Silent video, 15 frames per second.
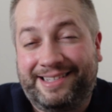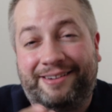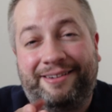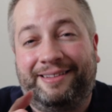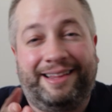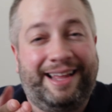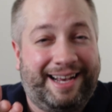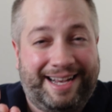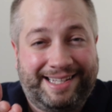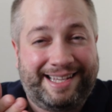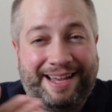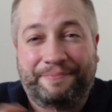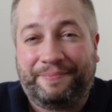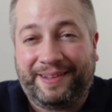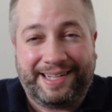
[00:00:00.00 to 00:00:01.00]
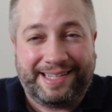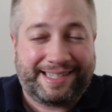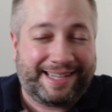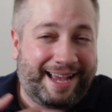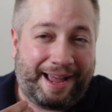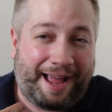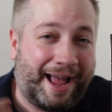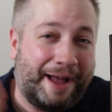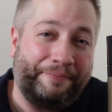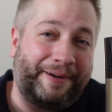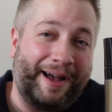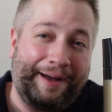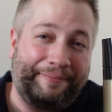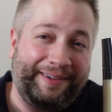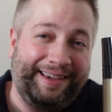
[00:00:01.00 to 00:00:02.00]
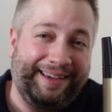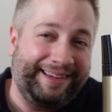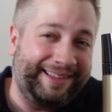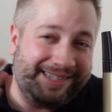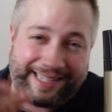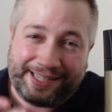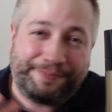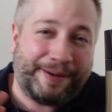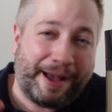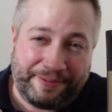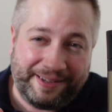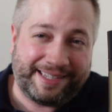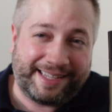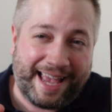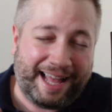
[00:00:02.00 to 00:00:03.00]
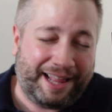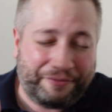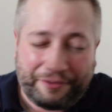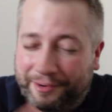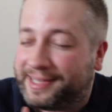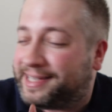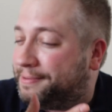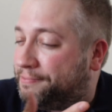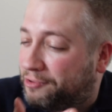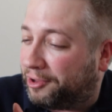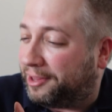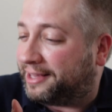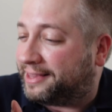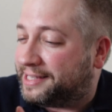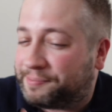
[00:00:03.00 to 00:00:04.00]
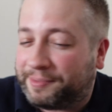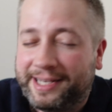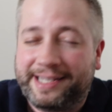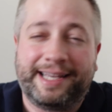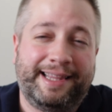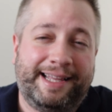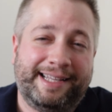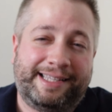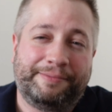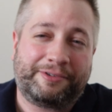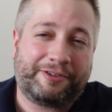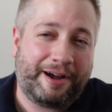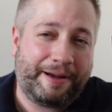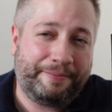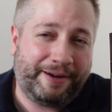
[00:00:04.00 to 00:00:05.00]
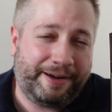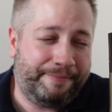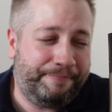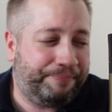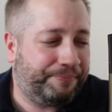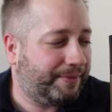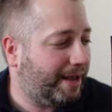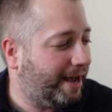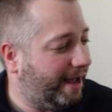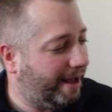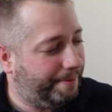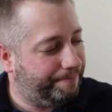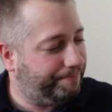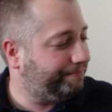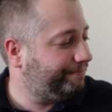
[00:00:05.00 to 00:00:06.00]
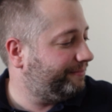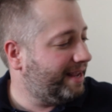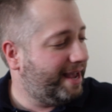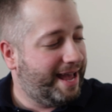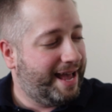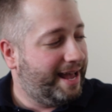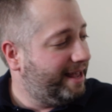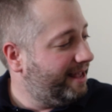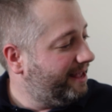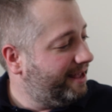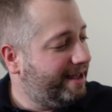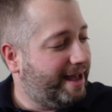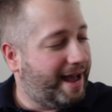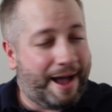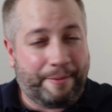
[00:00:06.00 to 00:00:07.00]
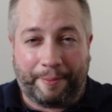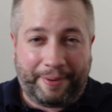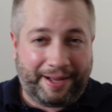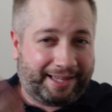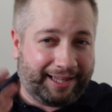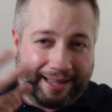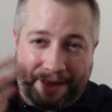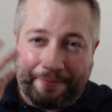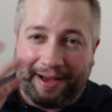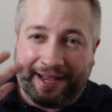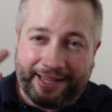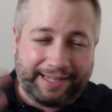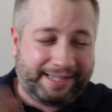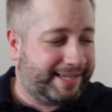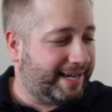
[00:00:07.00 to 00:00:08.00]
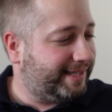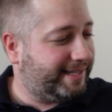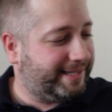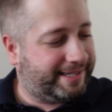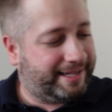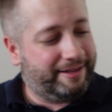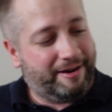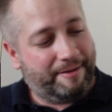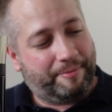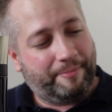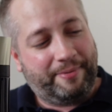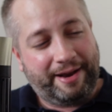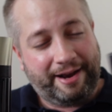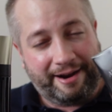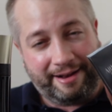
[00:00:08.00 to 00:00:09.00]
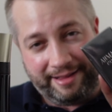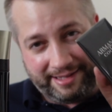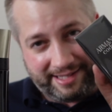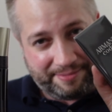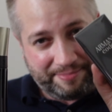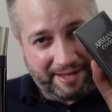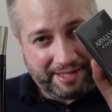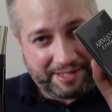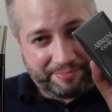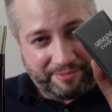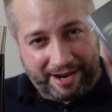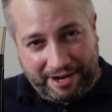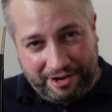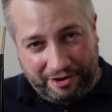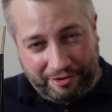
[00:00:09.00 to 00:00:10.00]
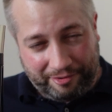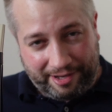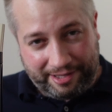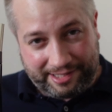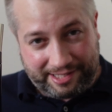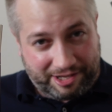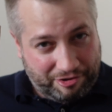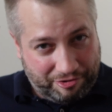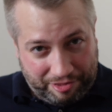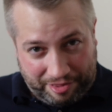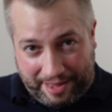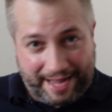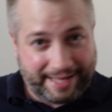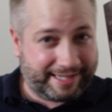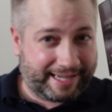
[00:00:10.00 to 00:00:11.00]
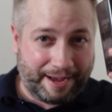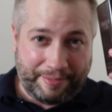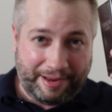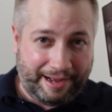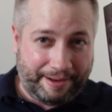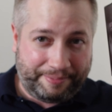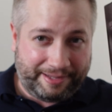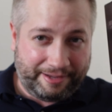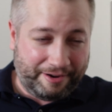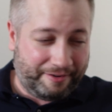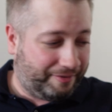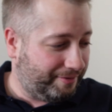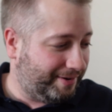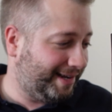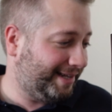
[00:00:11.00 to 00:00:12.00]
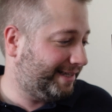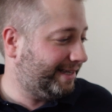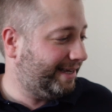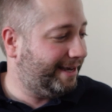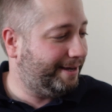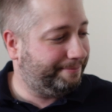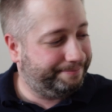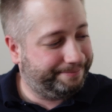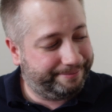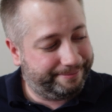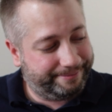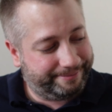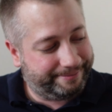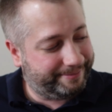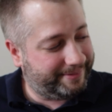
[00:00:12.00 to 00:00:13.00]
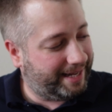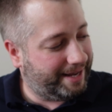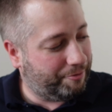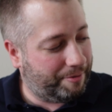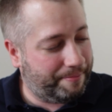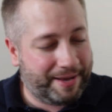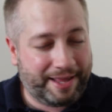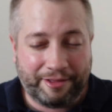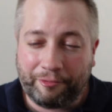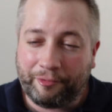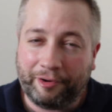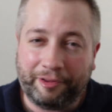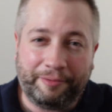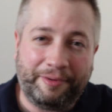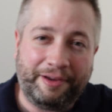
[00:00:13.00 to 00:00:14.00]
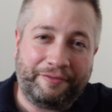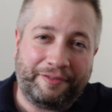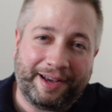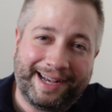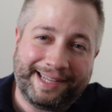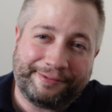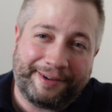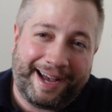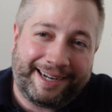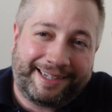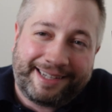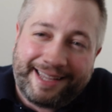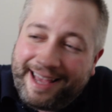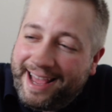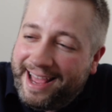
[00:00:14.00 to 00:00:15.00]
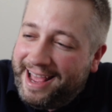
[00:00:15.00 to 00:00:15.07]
So, like I said, please, I, am Papi. This is PapiStyle. If you want to see more like this, please hit that subscribe button. Um, I'm about to let my senses clear up a bit here and then smell this brand new one. So that's coming up too if you want to see it. Would mean the world to me if you guys watched.